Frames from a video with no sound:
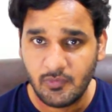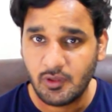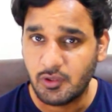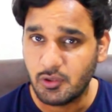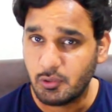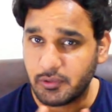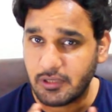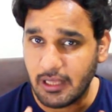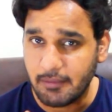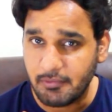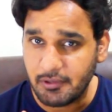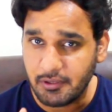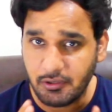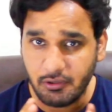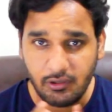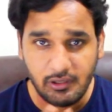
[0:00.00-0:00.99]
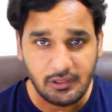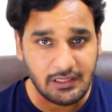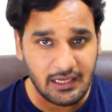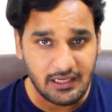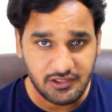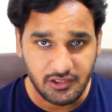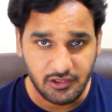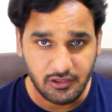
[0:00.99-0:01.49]
You debit your
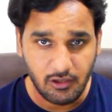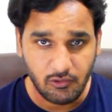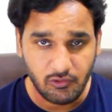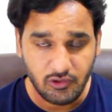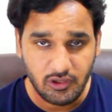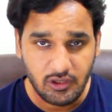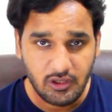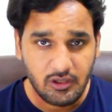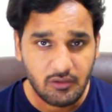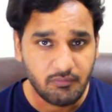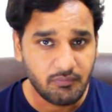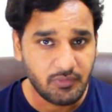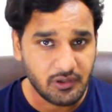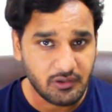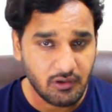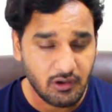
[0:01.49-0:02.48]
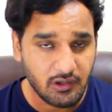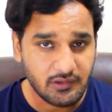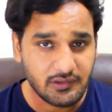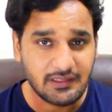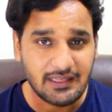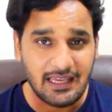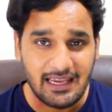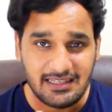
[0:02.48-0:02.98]
cash account
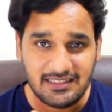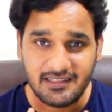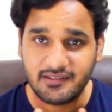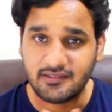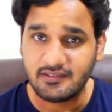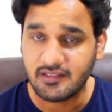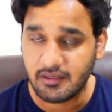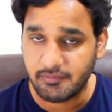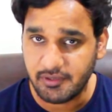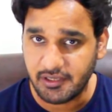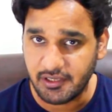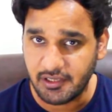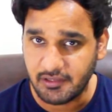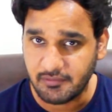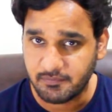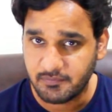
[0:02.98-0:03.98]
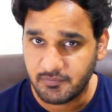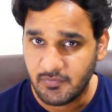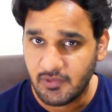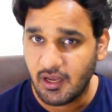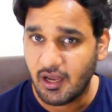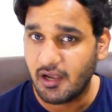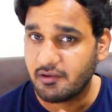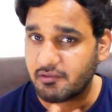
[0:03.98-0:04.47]
because cash is coming in,
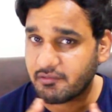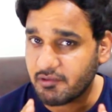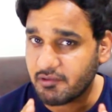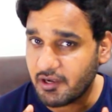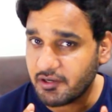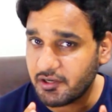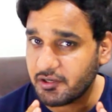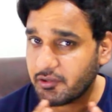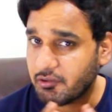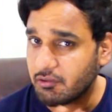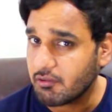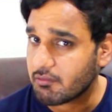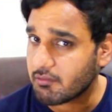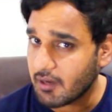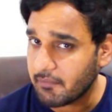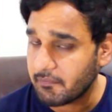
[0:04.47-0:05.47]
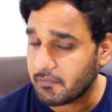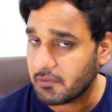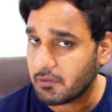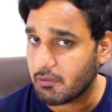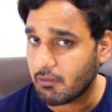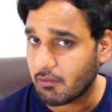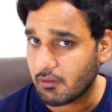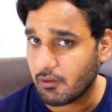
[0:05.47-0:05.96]
and credit your
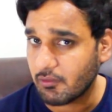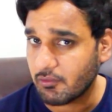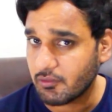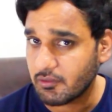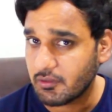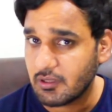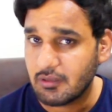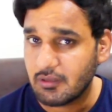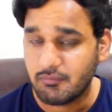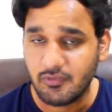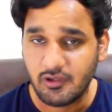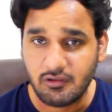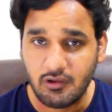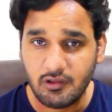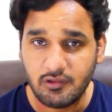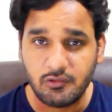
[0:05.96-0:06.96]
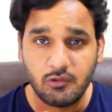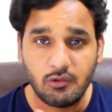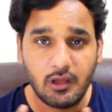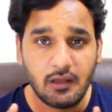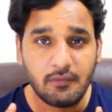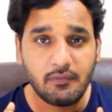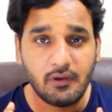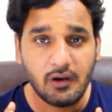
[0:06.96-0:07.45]
revenue account because you
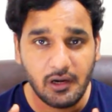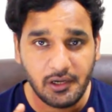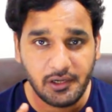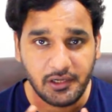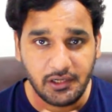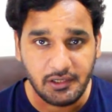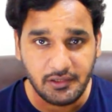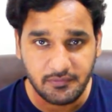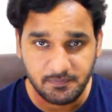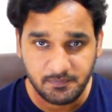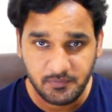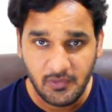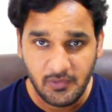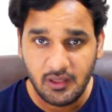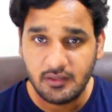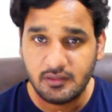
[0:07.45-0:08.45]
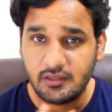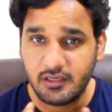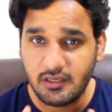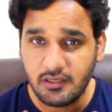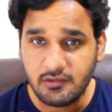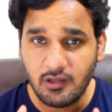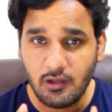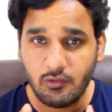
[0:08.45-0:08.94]
have earned it.
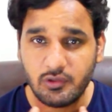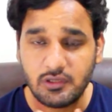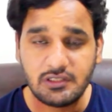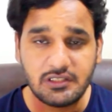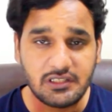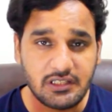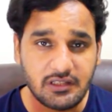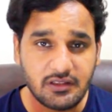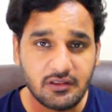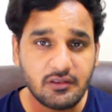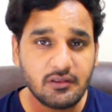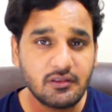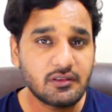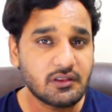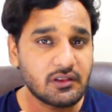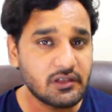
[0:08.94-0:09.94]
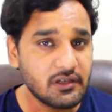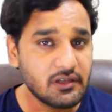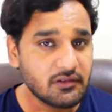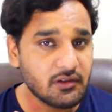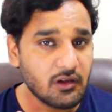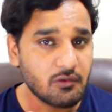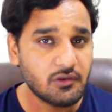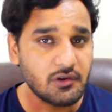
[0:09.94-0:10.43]
3,000 in,
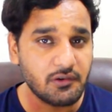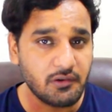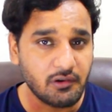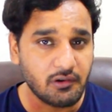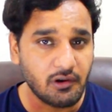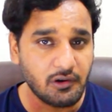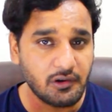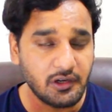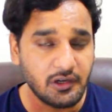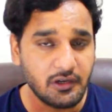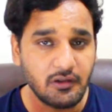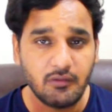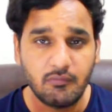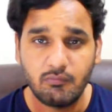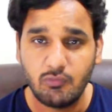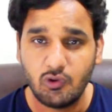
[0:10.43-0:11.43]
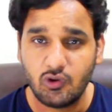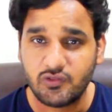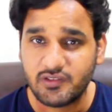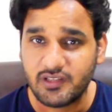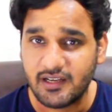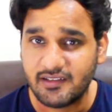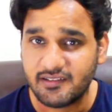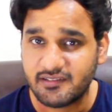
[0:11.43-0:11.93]
3,000 recorded, both
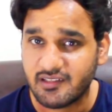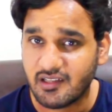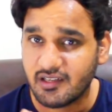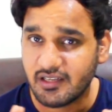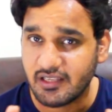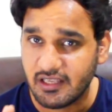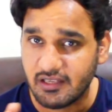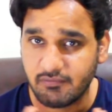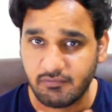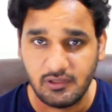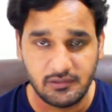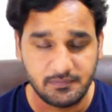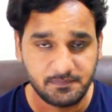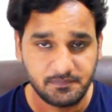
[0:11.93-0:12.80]
sides are equal.